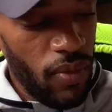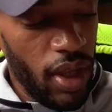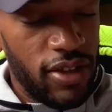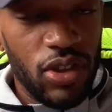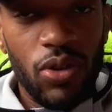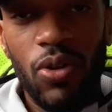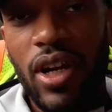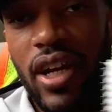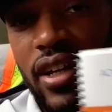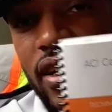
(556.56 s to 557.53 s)
So go
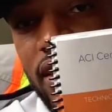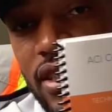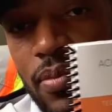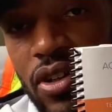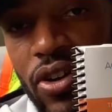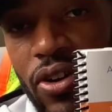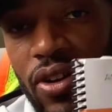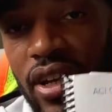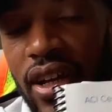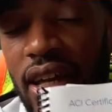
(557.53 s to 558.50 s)
ahead and get this book
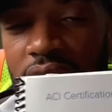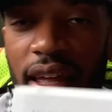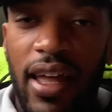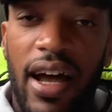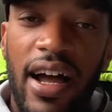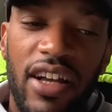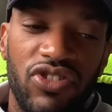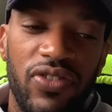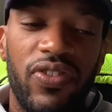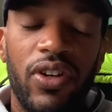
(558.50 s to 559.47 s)
early. I
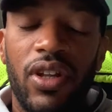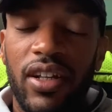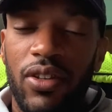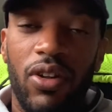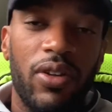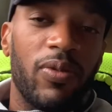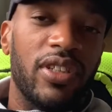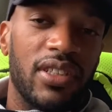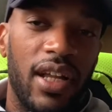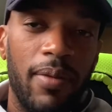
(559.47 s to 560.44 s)
actually feel like the only
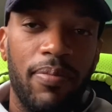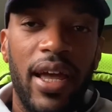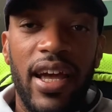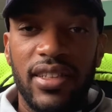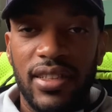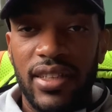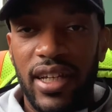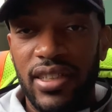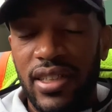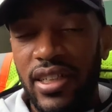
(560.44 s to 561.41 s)
reason I passed the
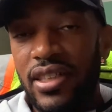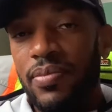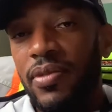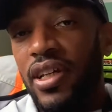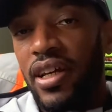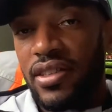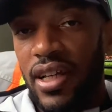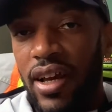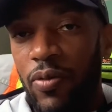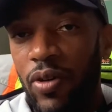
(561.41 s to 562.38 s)
test is because
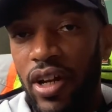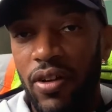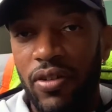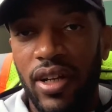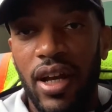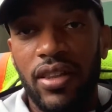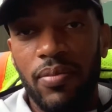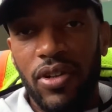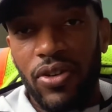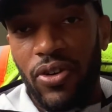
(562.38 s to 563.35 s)
I went out and got the
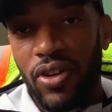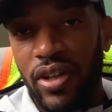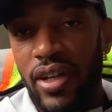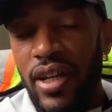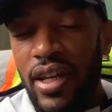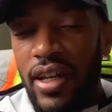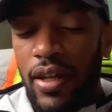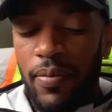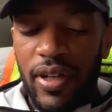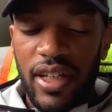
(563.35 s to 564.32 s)
book early.
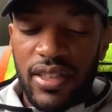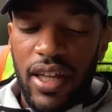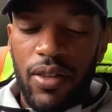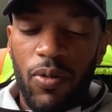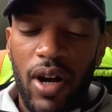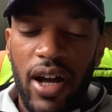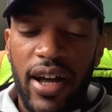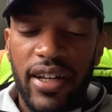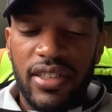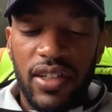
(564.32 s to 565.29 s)
Because
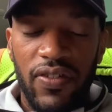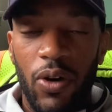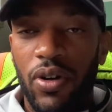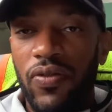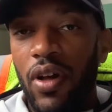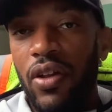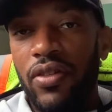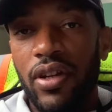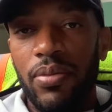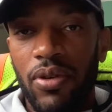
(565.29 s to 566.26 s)
otherwise, if I would have followed
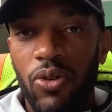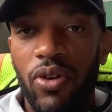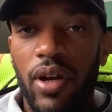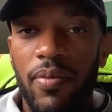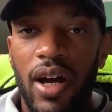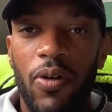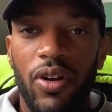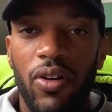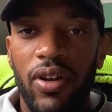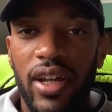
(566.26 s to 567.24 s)
their program, I would
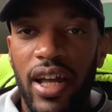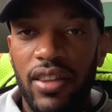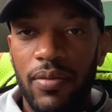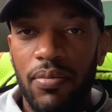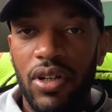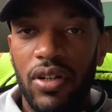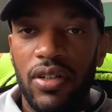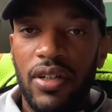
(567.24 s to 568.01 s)
have only had the book